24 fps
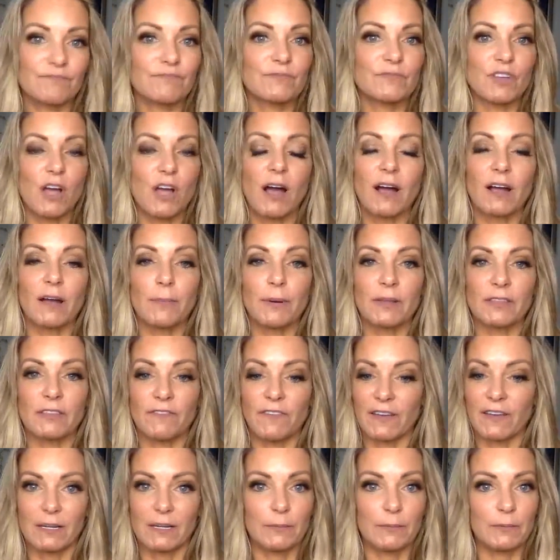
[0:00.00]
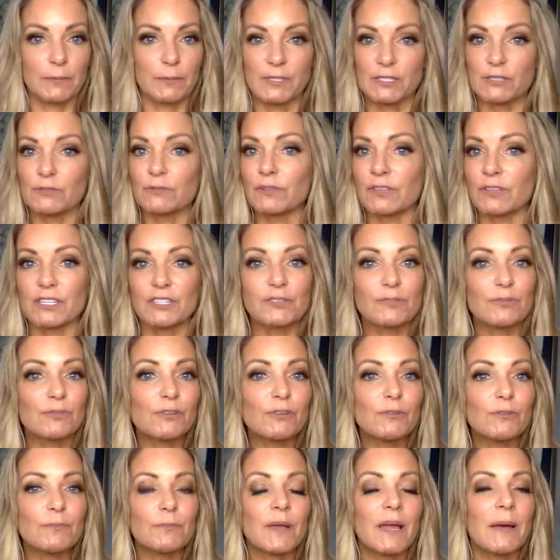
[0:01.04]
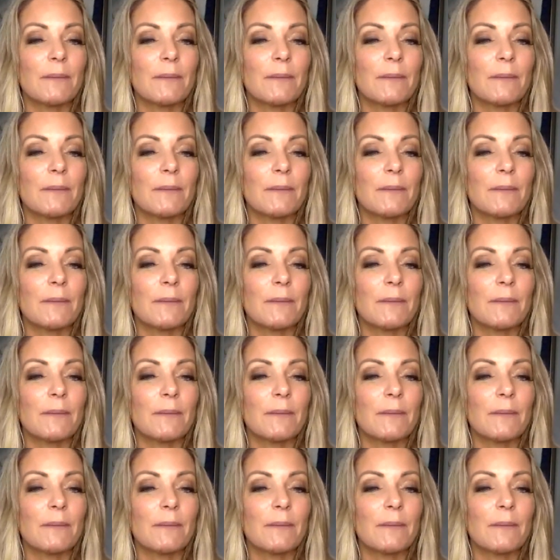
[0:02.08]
talk about the fact that I'm going to be doing this group,